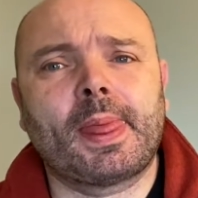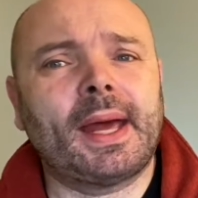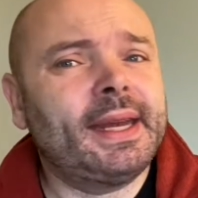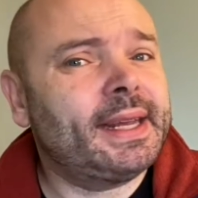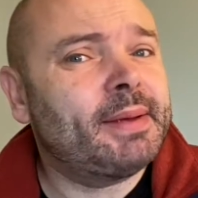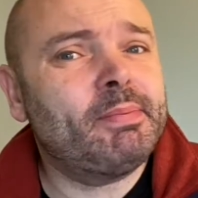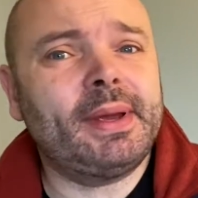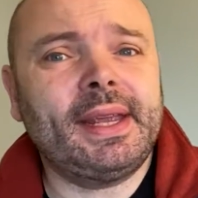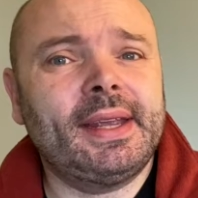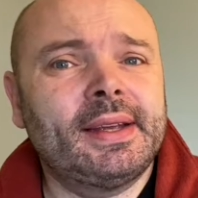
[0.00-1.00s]
And it can
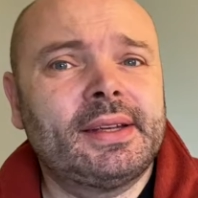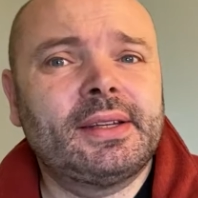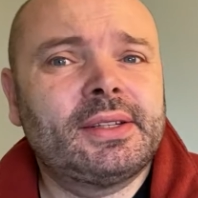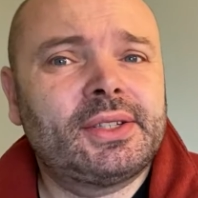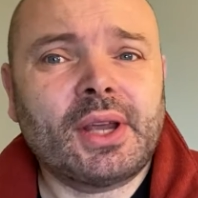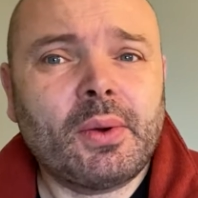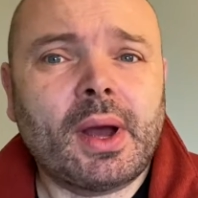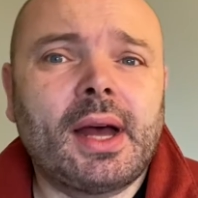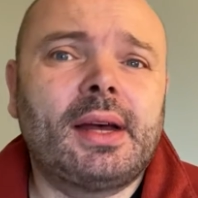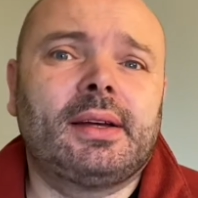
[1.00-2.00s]
be so
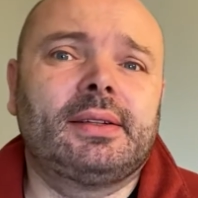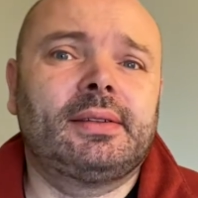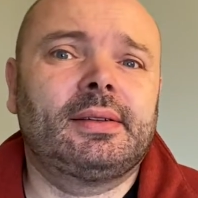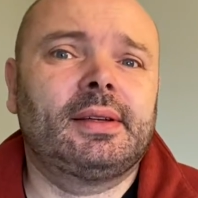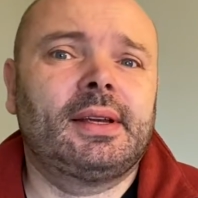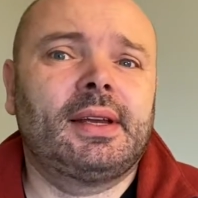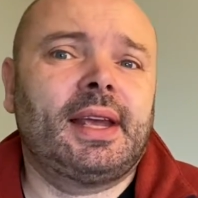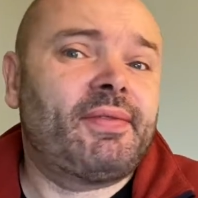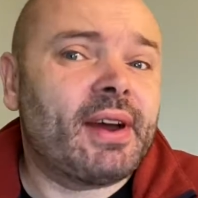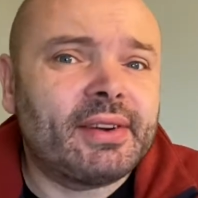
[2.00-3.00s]
hard.
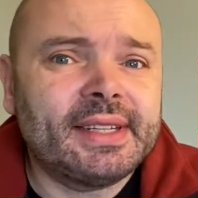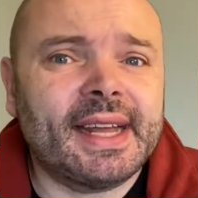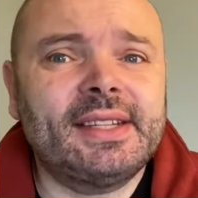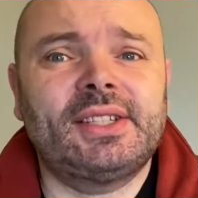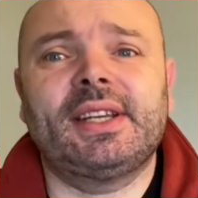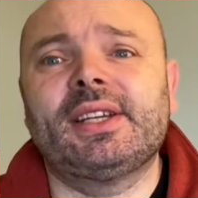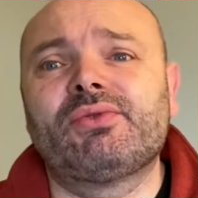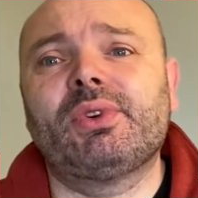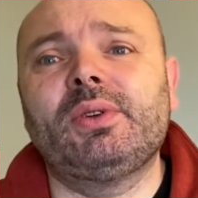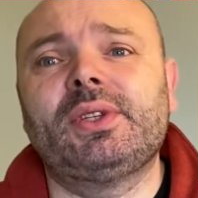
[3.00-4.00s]
If our identity is
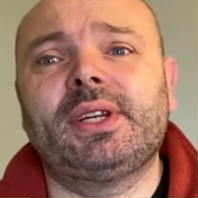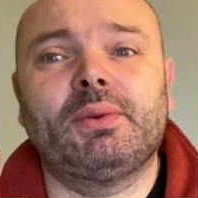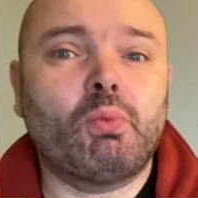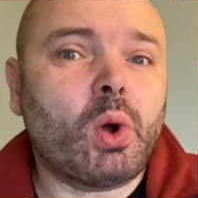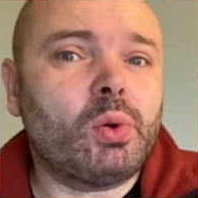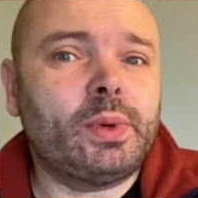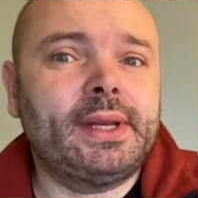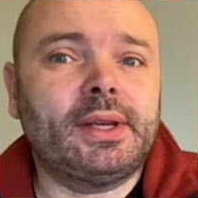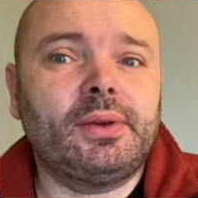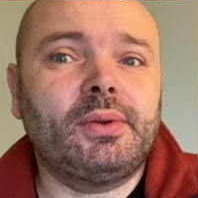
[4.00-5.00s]
rooted in what we
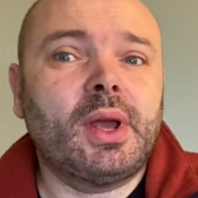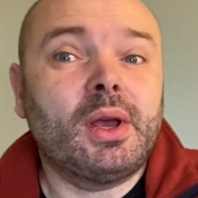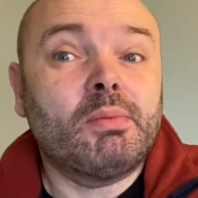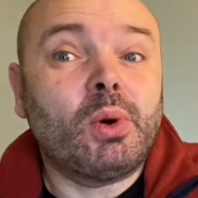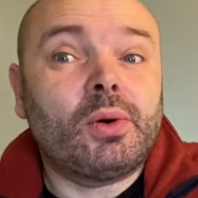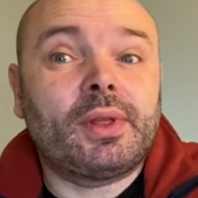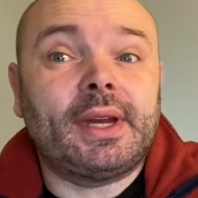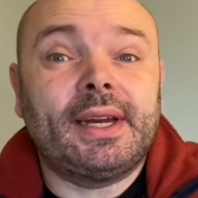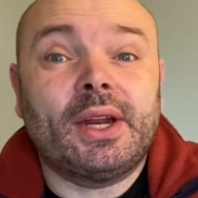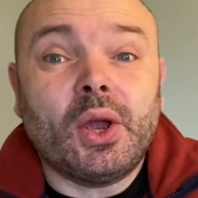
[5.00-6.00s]
do more than
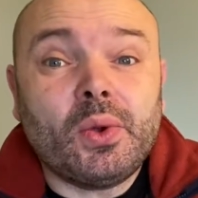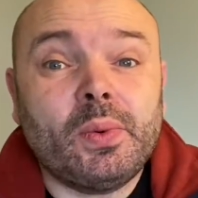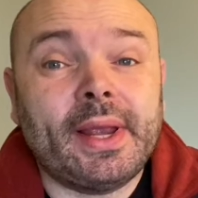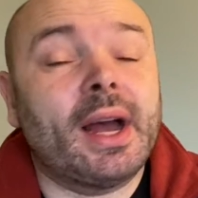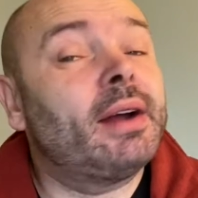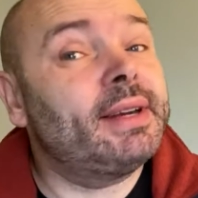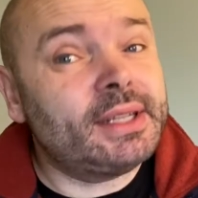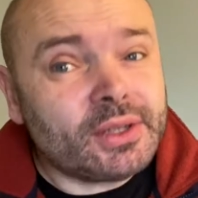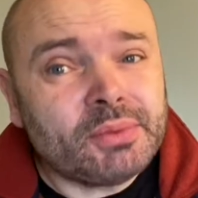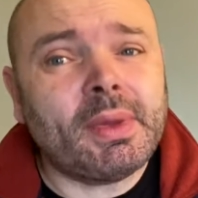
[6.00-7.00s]
in who we are, it
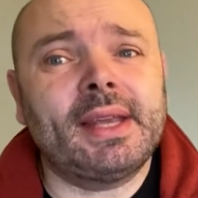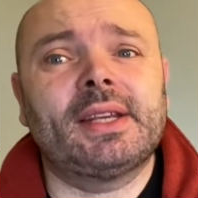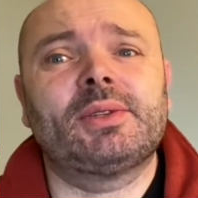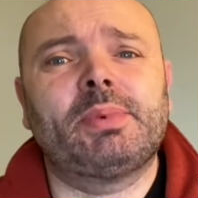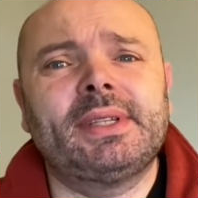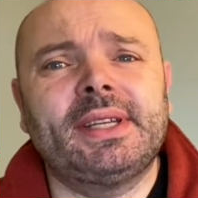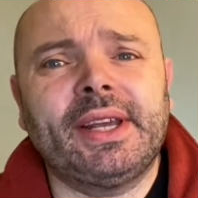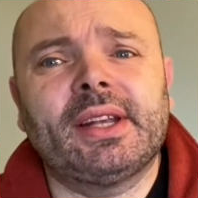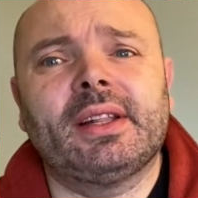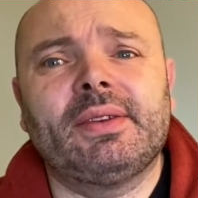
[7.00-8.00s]
does make us
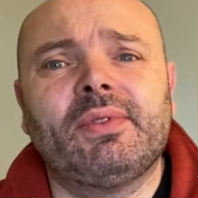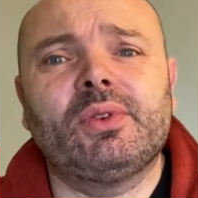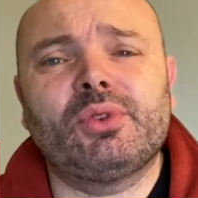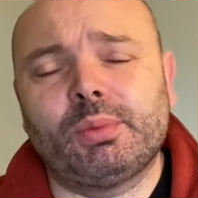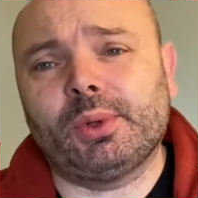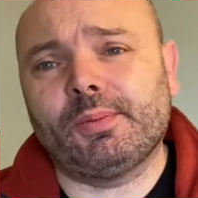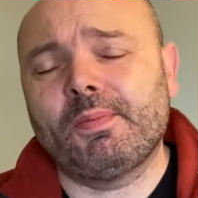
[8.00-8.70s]
particularly vulnerable.